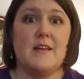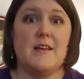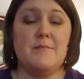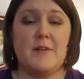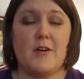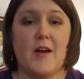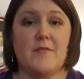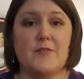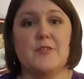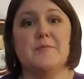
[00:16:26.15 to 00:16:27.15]
in my
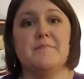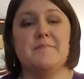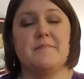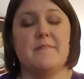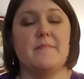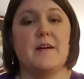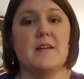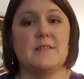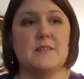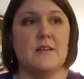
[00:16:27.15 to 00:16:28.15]
craft room,
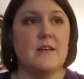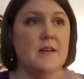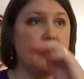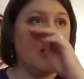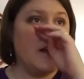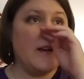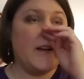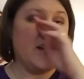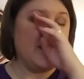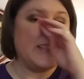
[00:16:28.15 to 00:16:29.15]
but
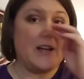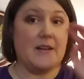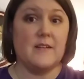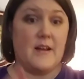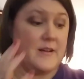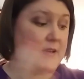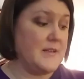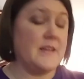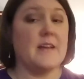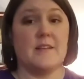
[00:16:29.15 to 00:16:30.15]
I decided I needed
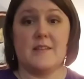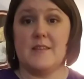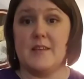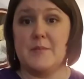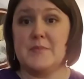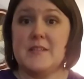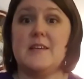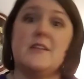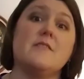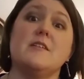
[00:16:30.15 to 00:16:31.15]
to get the
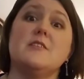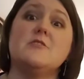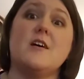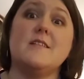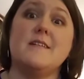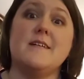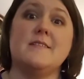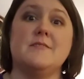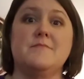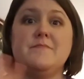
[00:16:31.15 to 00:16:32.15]
Petite Curie shawl
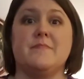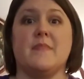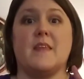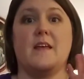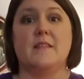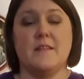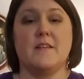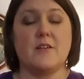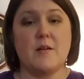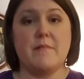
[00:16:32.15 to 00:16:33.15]
done, and then
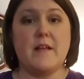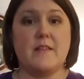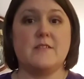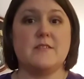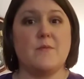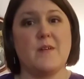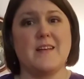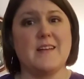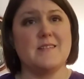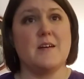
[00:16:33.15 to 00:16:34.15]
there are a couple others I want to
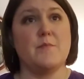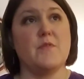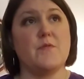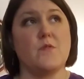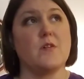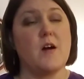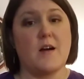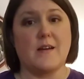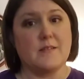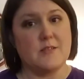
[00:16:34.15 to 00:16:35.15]
get done before
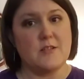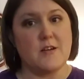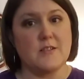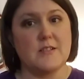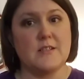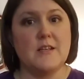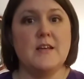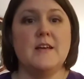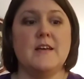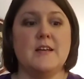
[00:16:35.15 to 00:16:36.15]
August starts.
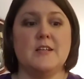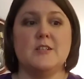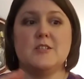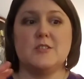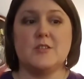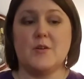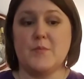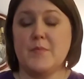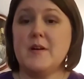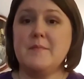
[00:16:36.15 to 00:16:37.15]
So
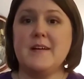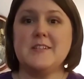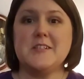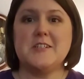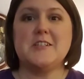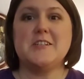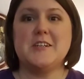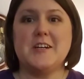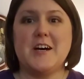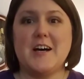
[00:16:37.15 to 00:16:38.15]
pretty much
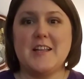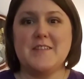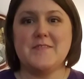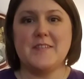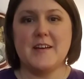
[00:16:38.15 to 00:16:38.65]
all I've